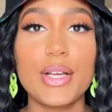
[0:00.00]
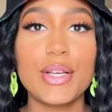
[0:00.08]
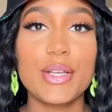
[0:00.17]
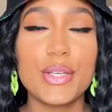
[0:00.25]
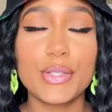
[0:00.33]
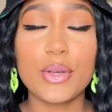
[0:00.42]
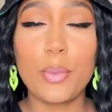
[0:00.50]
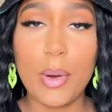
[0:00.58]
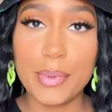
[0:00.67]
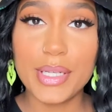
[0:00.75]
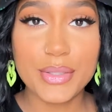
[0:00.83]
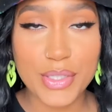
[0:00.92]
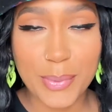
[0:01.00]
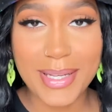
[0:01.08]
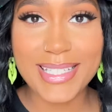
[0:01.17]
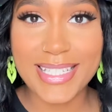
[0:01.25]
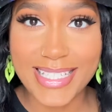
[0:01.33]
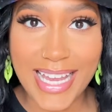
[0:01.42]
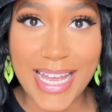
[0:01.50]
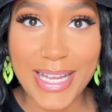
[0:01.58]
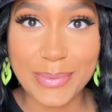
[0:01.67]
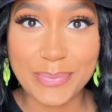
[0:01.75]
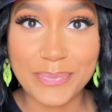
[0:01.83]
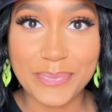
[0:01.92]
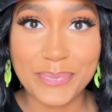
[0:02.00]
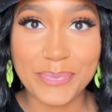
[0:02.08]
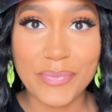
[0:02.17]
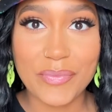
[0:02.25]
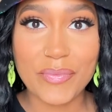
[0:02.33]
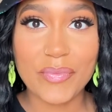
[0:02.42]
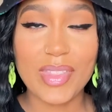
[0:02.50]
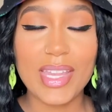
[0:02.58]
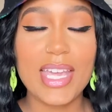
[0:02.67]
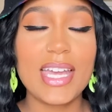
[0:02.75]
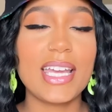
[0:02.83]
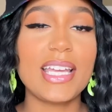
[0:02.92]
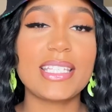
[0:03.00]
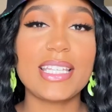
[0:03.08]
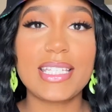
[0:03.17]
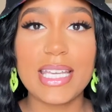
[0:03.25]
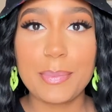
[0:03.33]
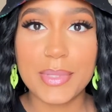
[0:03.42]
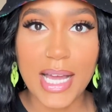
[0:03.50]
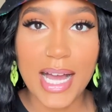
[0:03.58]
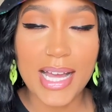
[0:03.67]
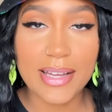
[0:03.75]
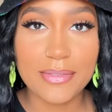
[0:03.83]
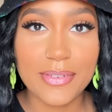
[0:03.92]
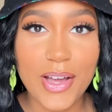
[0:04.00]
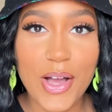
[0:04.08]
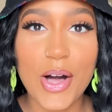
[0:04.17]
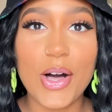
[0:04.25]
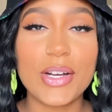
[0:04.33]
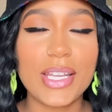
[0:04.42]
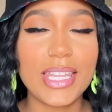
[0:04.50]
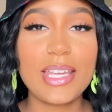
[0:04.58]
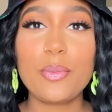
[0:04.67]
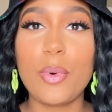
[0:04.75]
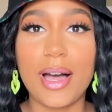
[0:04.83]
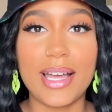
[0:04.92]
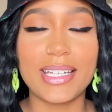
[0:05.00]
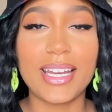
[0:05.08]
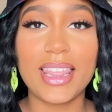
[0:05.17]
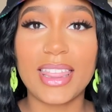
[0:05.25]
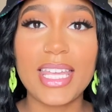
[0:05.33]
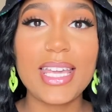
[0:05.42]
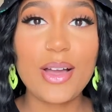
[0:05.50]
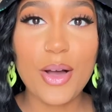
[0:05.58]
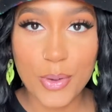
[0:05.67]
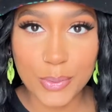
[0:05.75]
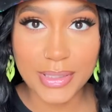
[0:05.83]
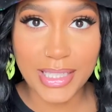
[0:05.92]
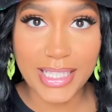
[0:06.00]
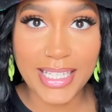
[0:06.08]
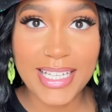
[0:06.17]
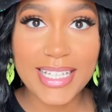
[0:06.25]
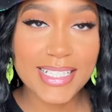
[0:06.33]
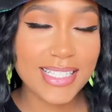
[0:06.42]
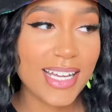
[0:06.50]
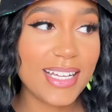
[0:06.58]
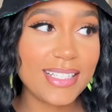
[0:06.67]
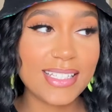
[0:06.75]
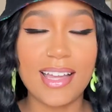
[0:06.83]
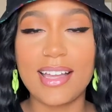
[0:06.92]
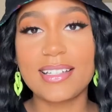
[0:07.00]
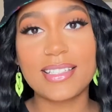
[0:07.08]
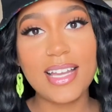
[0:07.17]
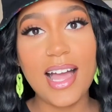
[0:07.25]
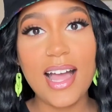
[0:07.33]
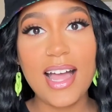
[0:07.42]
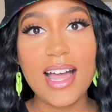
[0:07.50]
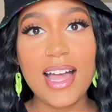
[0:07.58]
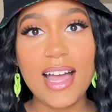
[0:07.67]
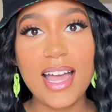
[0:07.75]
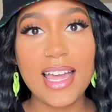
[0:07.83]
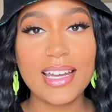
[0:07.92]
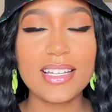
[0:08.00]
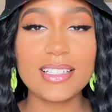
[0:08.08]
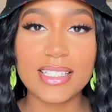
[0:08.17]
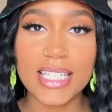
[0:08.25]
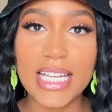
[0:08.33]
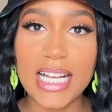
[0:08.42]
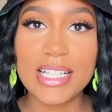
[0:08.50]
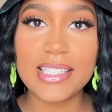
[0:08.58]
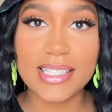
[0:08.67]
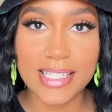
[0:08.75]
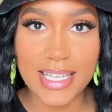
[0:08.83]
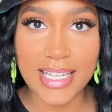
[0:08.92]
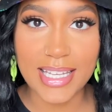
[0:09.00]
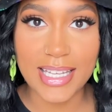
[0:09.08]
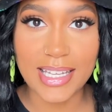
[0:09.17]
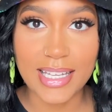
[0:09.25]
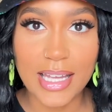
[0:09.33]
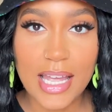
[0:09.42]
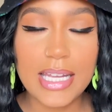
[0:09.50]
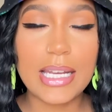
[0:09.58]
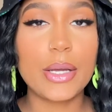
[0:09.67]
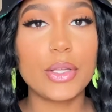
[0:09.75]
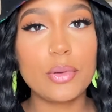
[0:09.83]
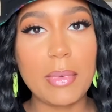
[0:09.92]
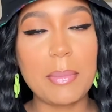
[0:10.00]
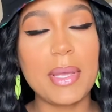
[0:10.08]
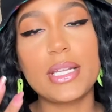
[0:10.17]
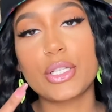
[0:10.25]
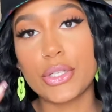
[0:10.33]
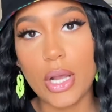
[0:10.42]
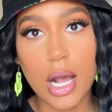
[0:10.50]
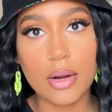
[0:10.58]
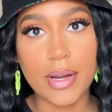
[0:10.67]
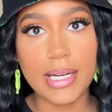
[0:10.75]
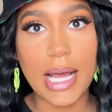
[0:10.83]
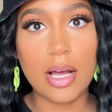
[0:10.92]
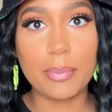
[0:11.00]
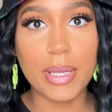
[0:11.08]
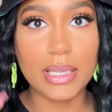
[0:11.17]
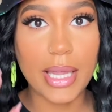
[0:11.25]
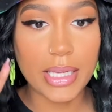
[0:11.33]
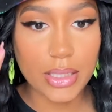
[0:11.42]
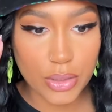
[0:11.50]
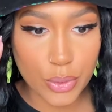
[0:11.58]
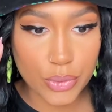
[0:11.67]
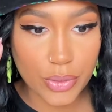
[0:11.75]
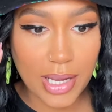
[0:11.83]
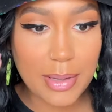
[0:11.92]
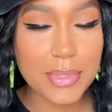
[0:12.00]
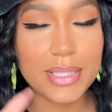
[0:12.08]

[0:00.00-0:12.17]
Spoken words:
So what we are doing today is a deep dive on the one, the only, dun dun dun, TLC. Now you may be in shock right now, being like, no scrubs?